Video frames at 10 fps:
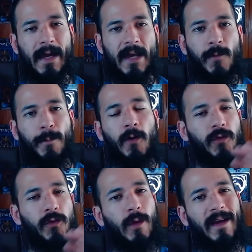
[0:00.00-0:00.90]
as
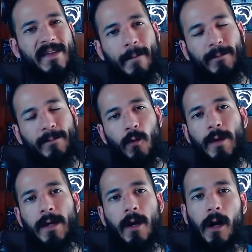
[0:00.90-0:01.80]
opposed to accept who
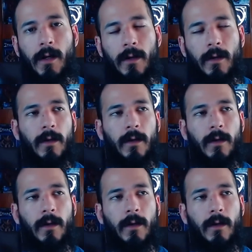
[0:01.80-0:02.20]
we are.